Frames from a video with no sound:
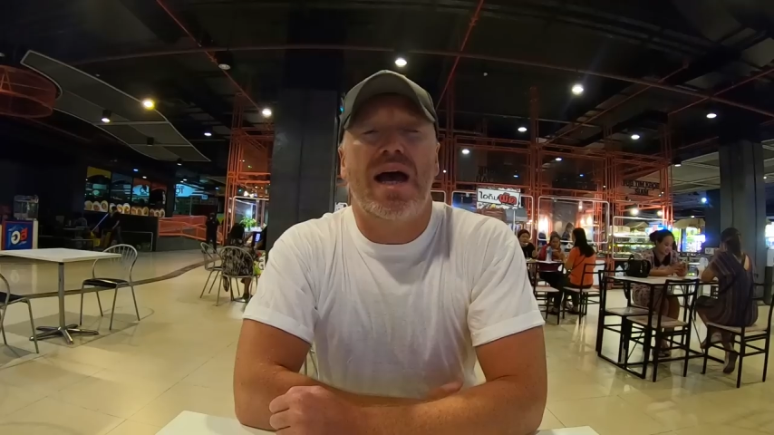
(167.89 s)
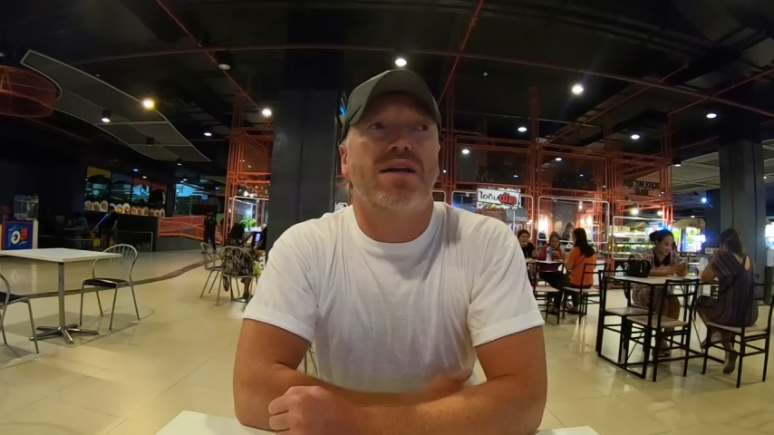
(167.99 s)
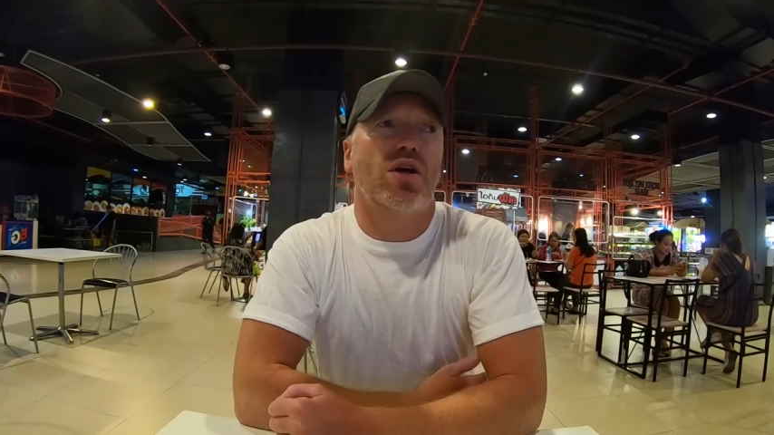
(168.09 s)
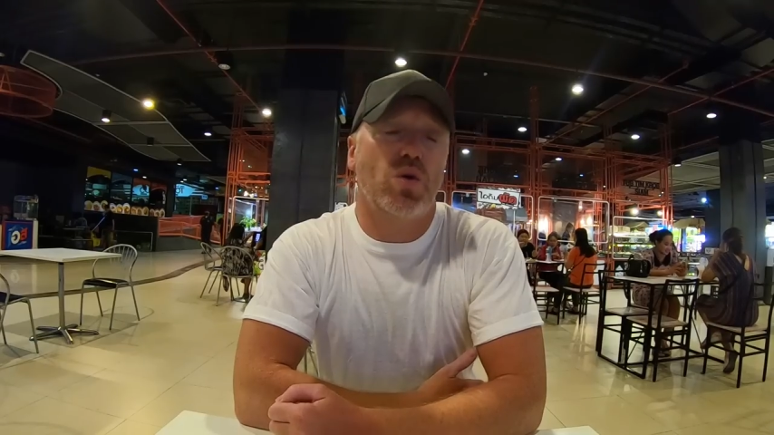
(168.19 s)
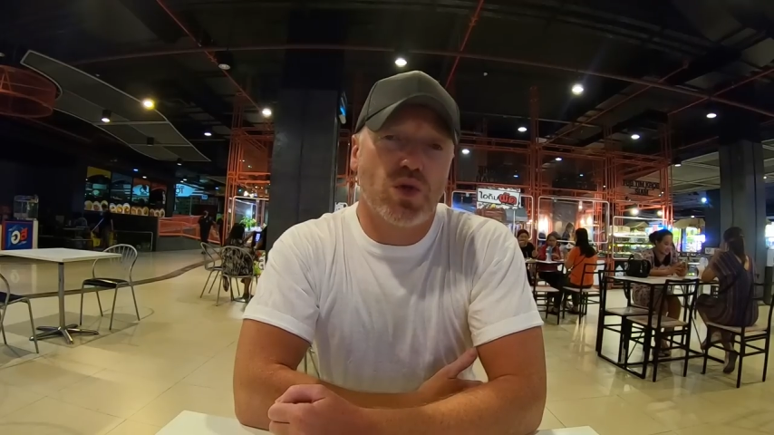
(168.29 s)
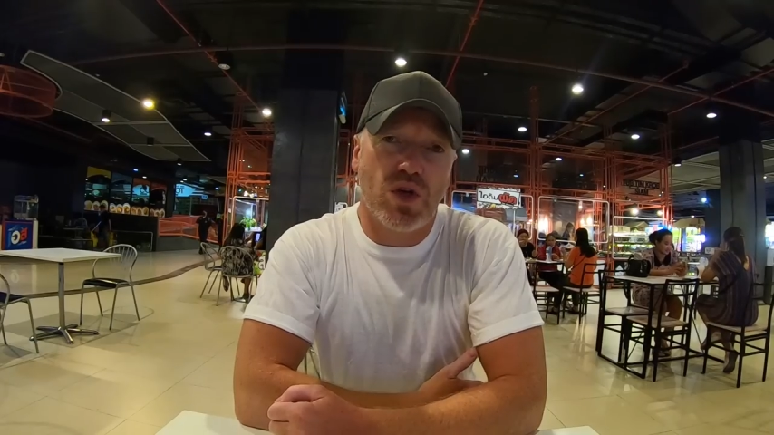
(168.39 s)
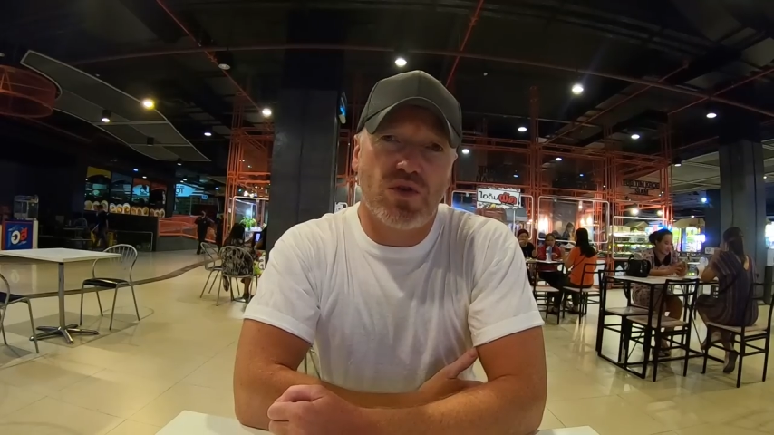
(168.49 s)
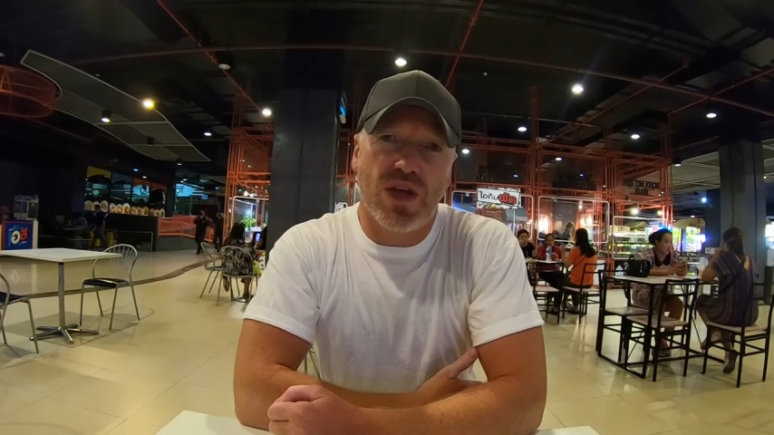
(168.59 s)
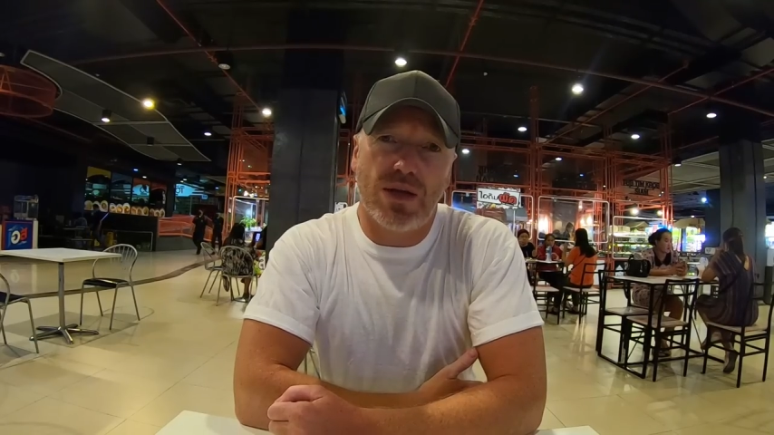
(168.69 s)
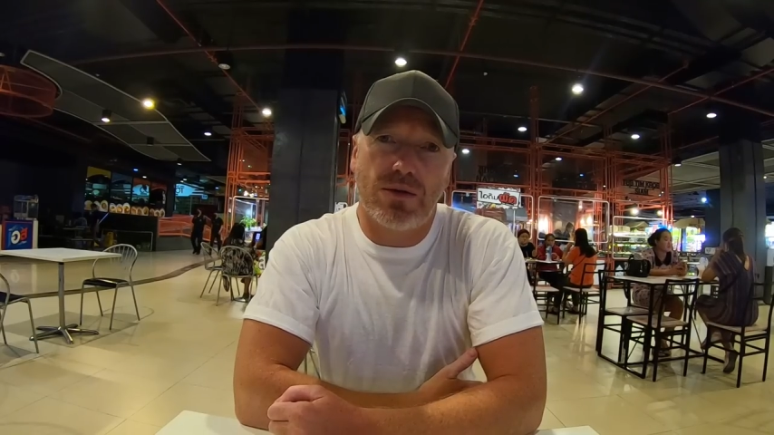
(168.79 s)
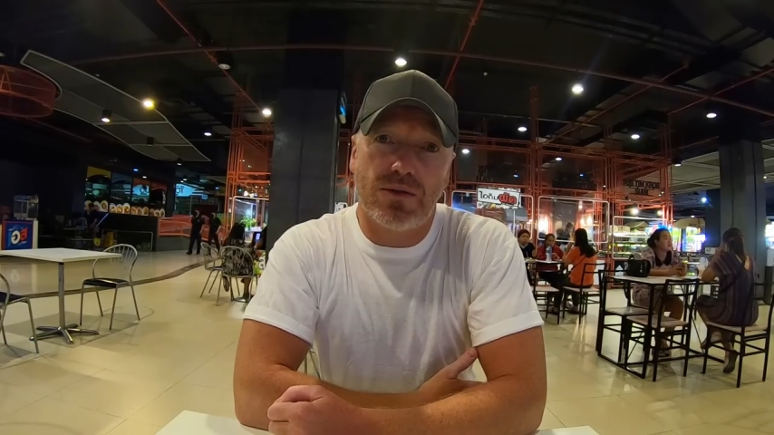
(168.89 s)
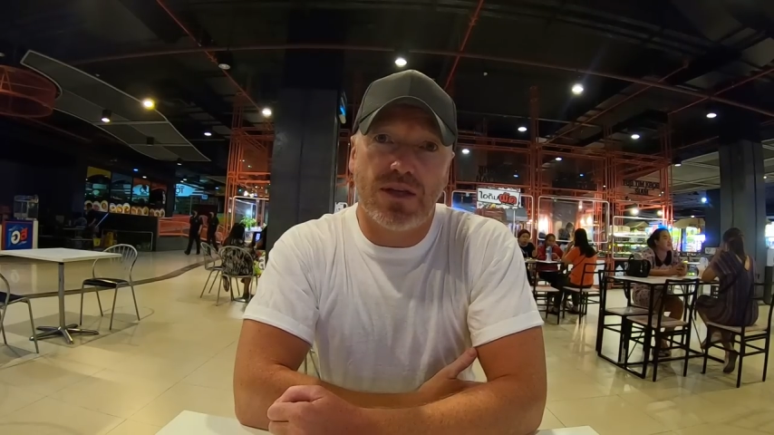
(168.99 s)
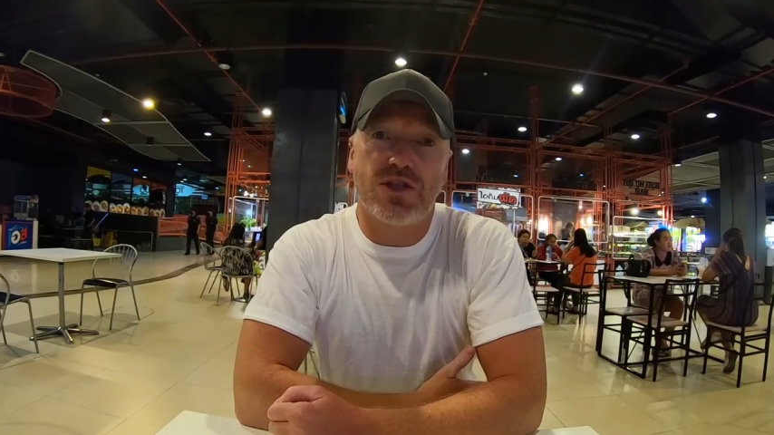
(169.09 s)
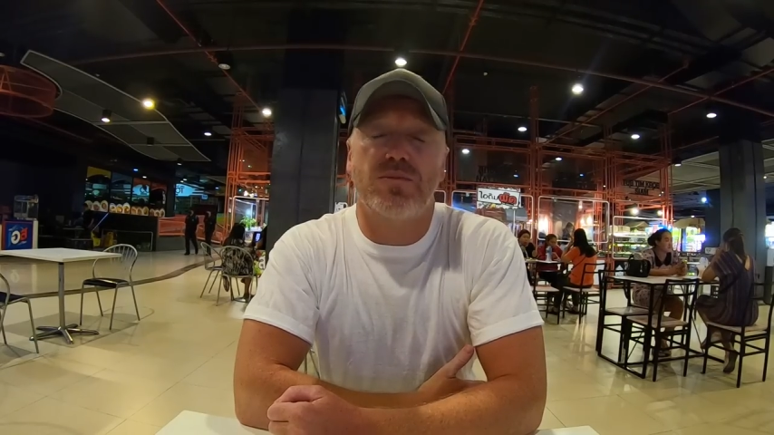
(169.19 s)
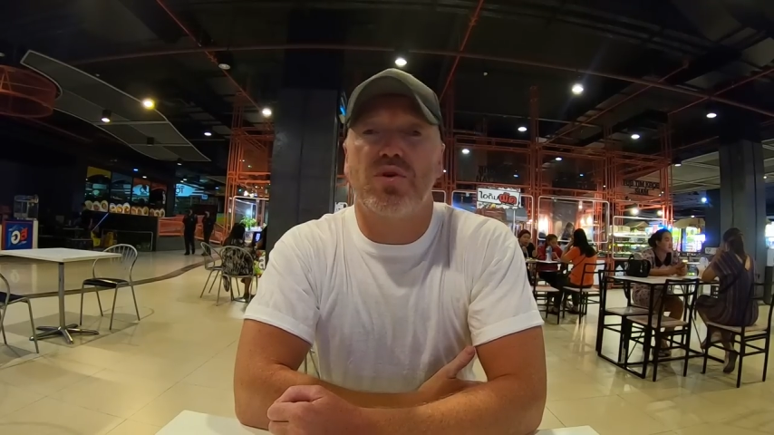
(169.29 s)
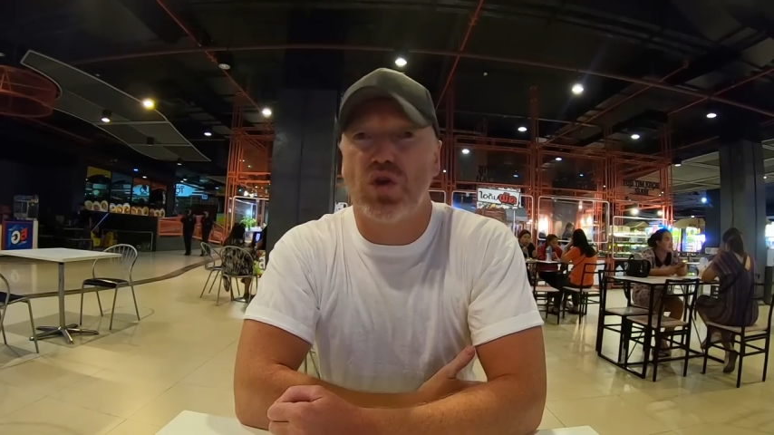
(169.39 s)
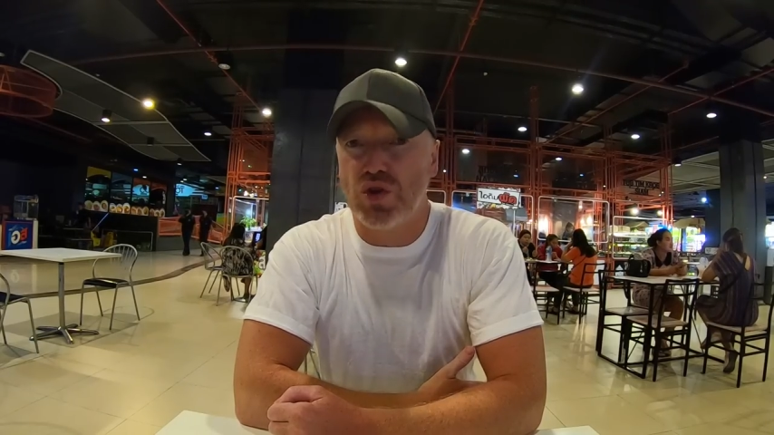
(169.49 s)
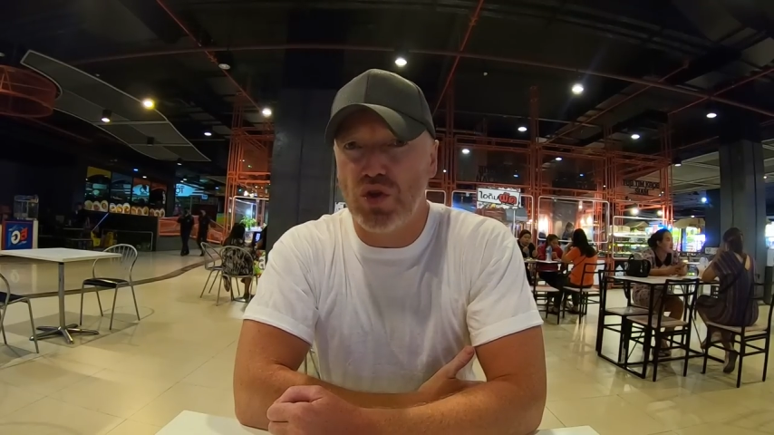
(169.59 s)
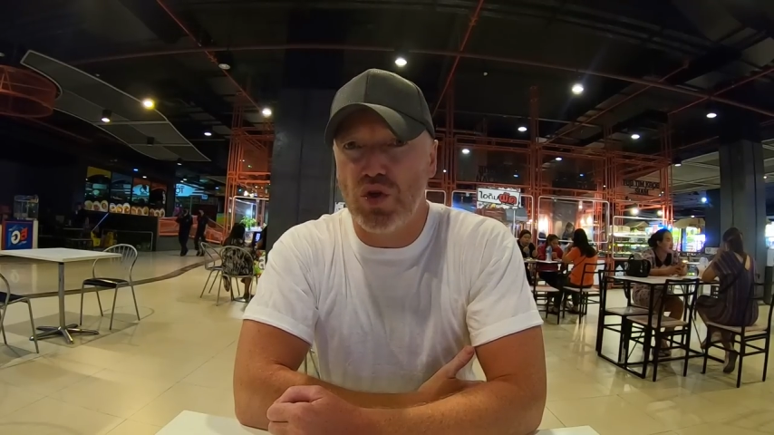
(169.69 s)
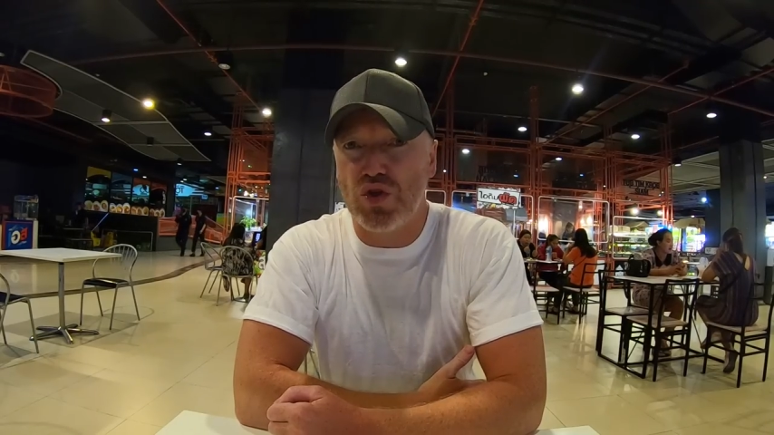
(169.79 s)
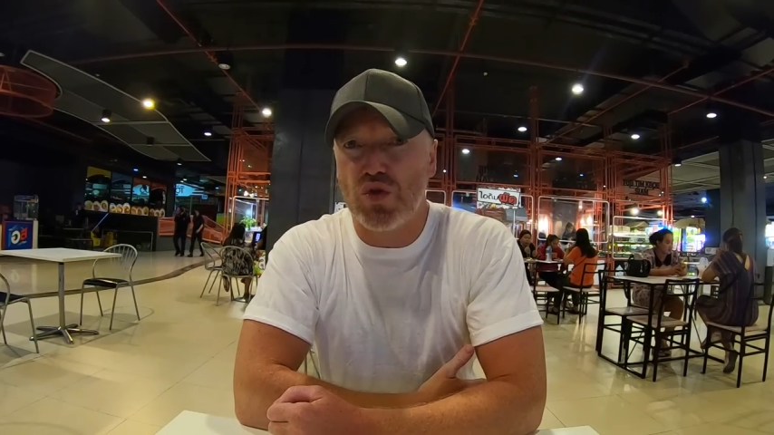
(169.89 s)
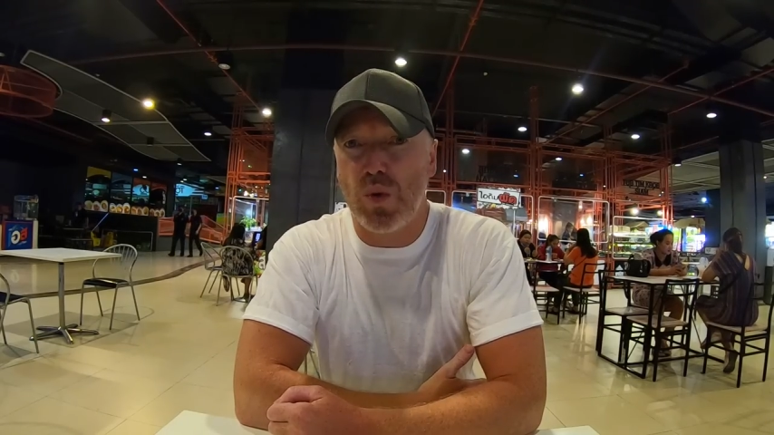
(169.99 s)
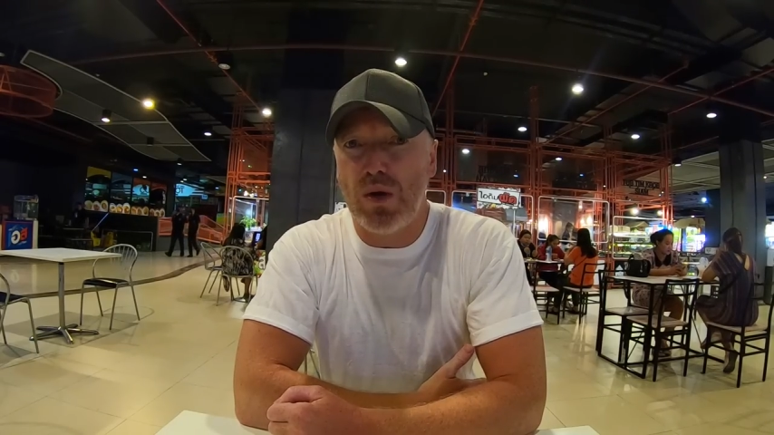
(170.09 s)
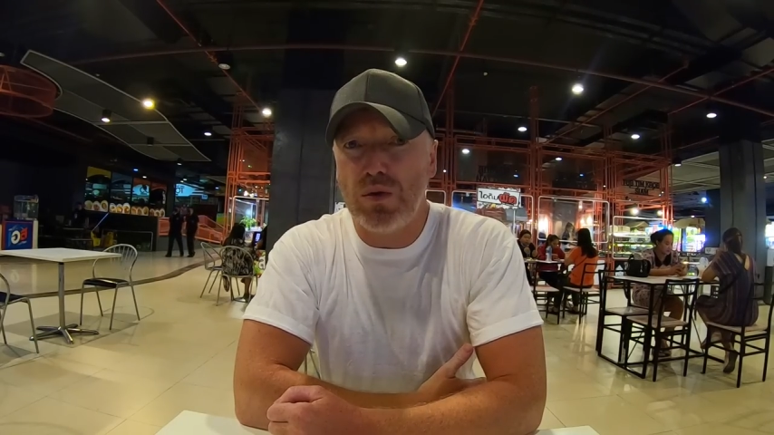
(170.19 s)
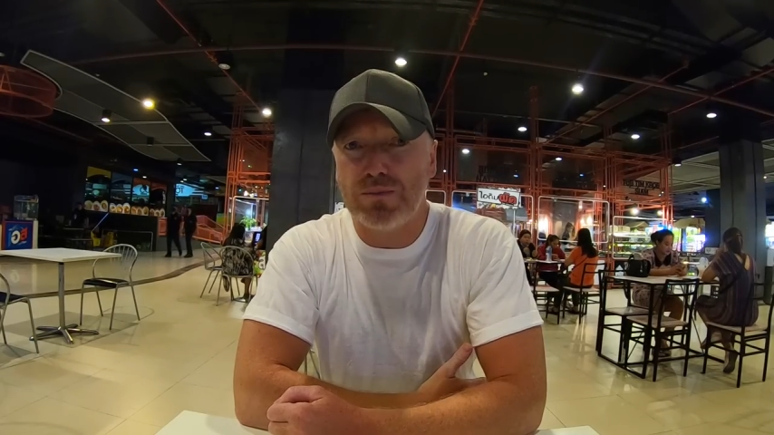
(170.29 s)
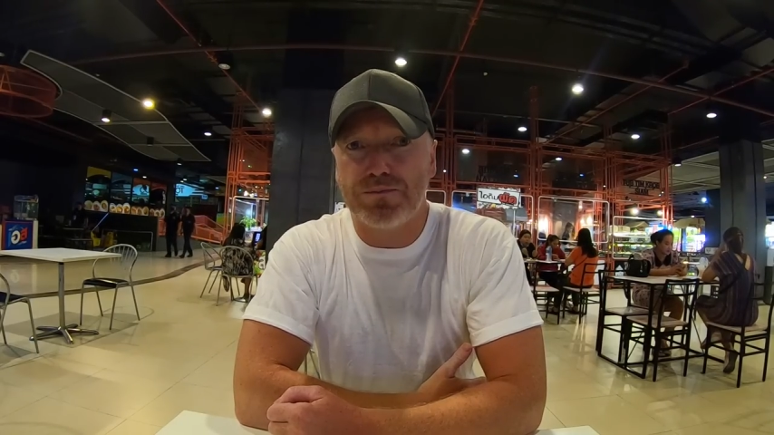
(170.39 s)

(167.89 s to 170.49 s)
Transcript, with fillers: And I also said there's some good news as well.